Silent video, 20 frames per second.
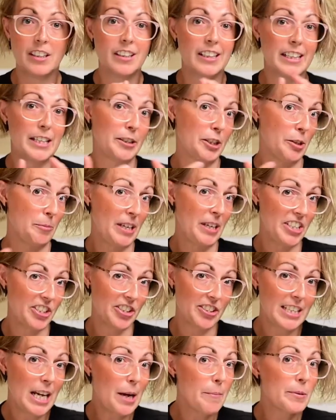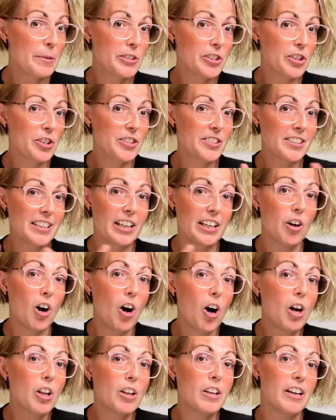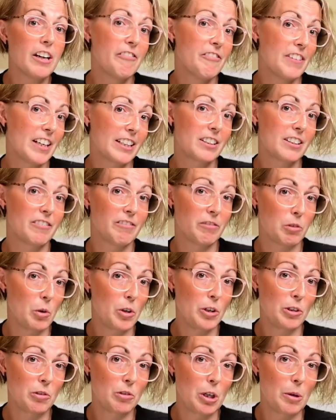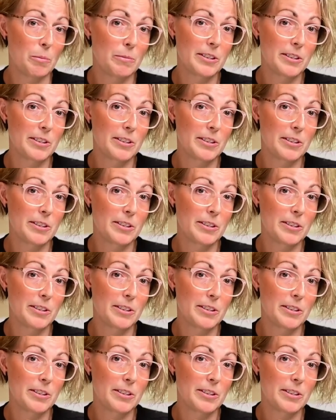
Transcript: incubation temperatures can all affect the fluorochromes,